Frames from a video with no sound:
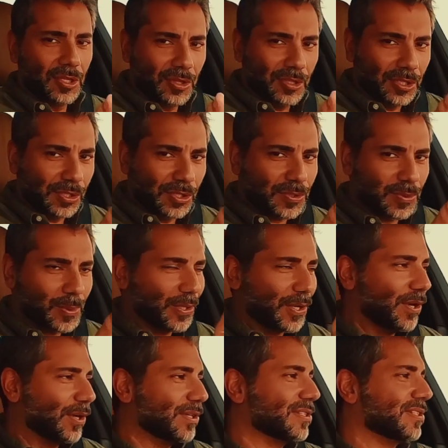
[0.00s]
the usual
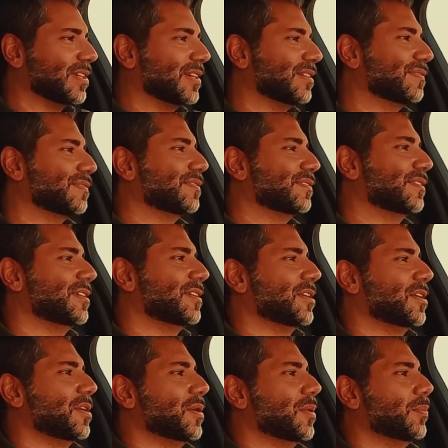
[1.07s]
car stuff.
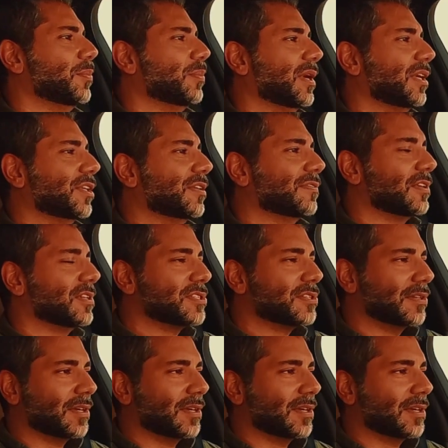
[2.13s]
But you've also